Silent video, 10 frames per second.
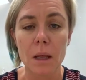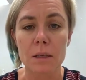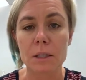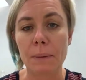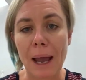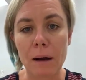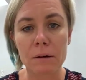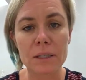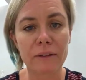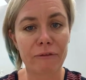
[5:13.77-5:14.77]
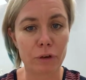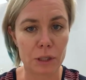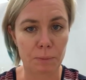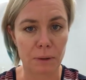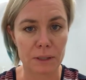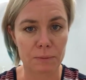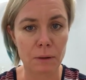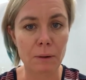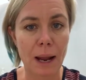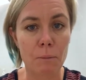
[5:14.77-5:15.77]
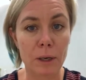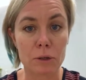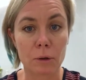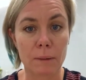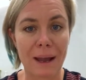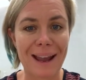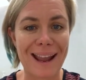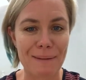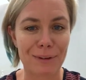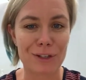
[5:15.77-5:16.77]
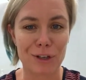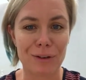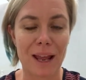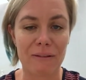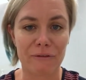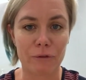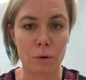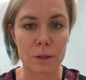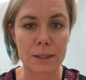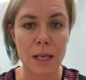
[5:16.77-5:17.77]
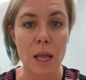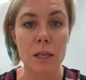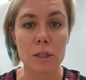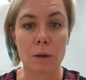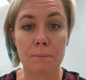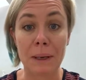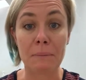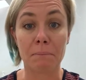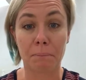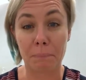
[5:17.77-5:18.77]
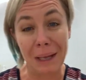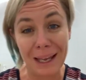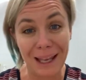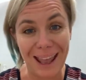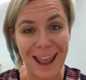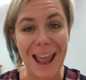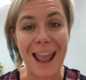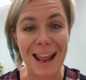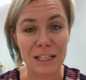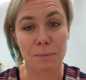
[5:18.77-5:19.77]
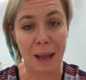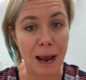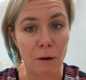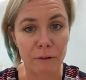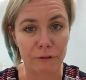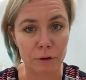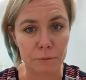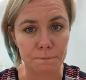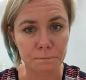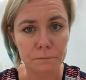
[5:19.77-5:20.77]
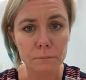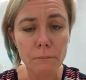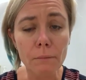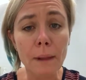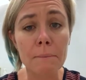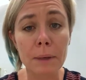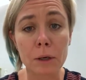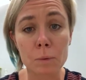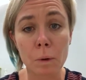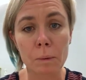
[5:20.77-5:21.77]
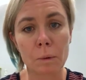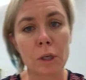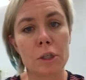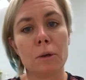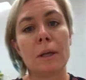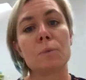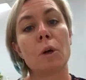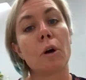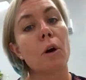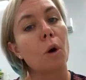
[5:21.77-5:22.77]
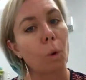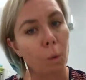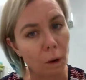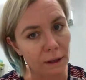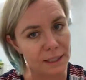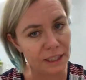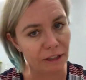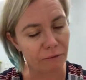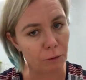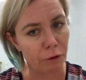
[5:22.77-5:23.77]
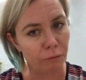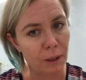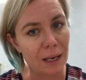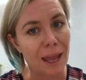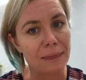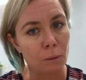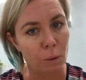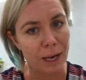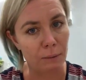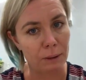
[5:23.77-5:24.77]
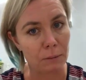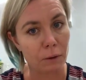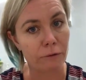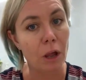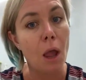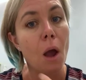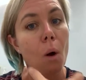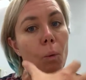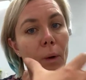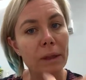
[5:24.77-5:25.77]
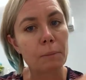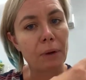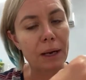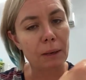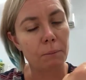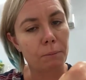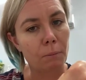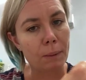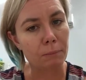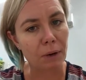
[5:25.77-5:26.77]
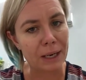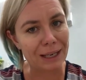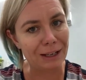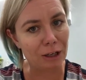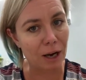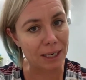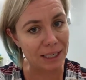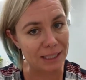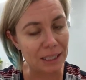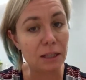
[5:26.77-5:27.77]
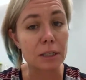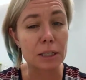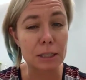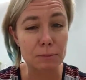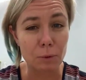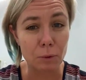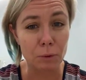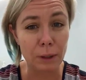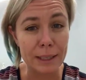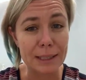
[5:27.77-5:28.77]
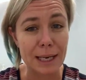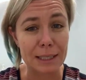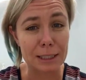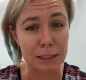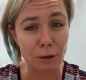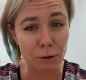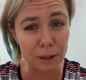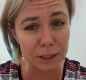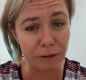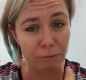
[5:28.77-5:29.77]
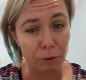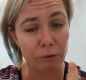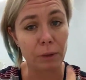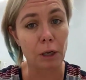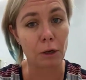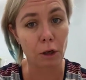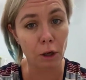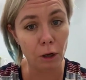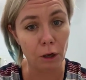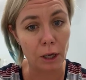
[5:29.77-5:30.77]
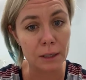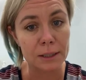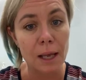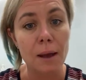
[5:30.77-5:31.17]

So power is the first principle, and we talk about amplitude and force. So being big and powerful. Because what we want to do is work on quality of movement and the way we move. When bradykinesia, the smallness and slowness of movement occurs,